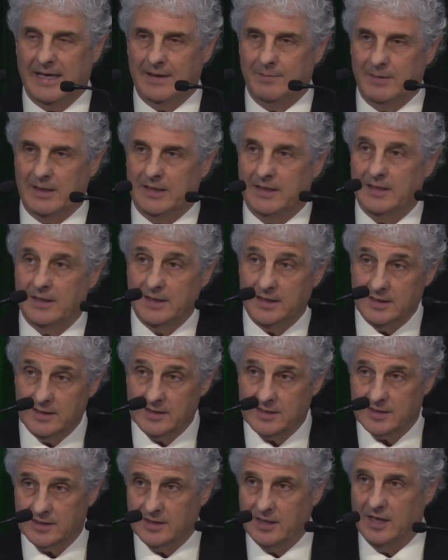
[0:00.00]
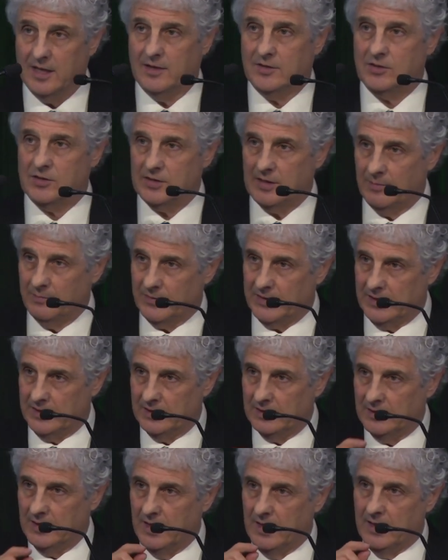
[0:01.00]
baby is touched?
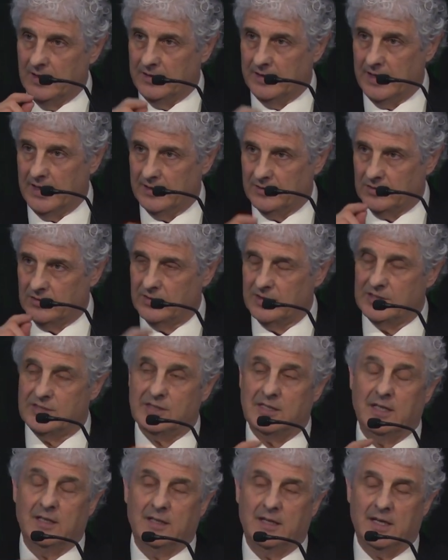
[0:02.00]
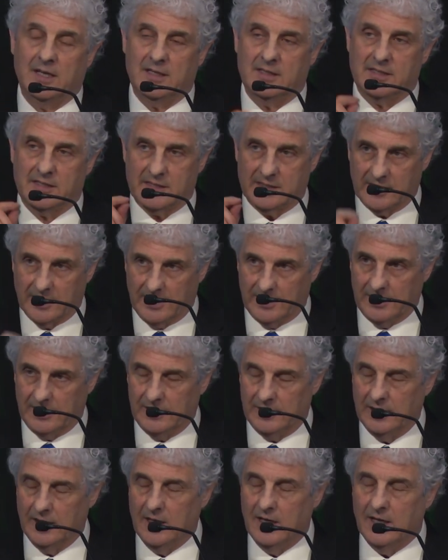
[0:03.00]
Something that Christian has
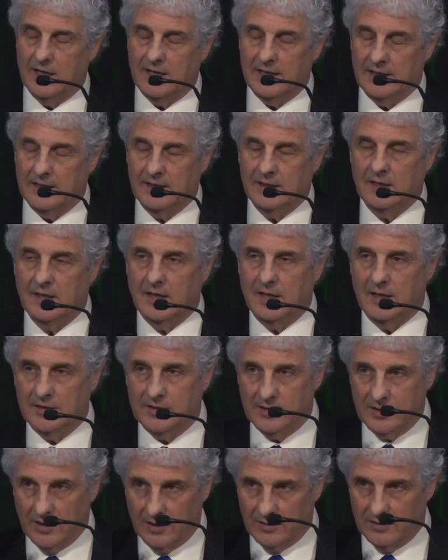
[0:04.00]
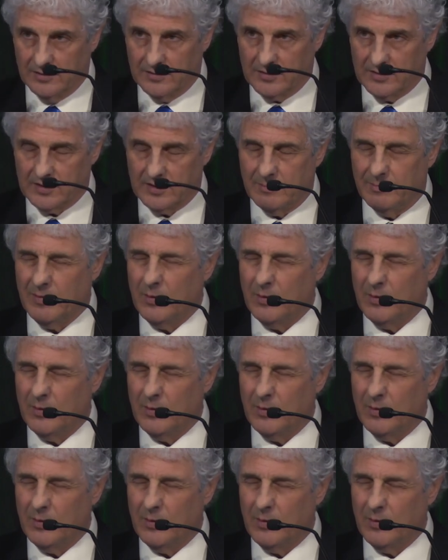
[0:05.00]
studied in adults.